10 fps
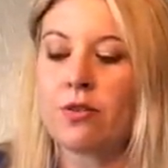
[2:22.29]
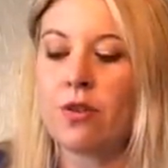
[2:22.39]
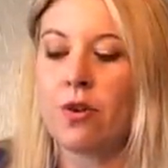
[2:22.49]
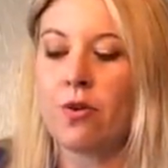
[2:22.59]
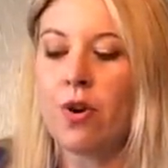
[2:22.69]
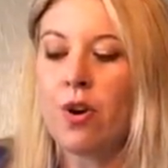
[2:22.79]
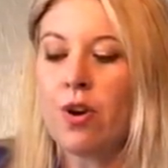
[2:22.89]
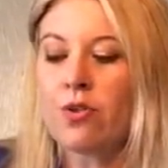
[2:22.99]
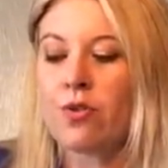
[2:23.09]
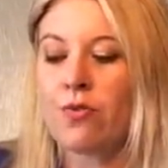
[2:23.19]
So
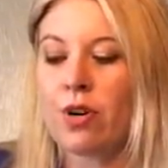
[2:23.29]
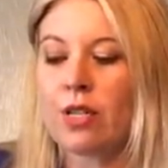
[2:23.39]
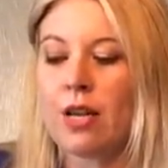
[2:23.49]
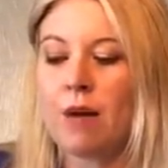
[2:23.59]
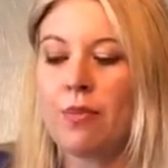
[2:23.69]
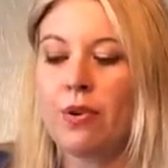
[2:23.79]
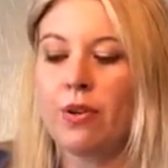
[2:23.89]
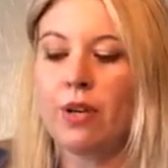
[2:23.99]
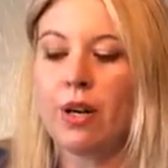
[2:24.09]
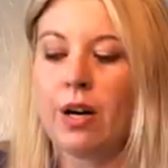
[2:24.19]
for
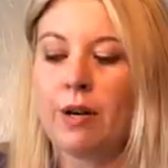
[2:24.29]
example,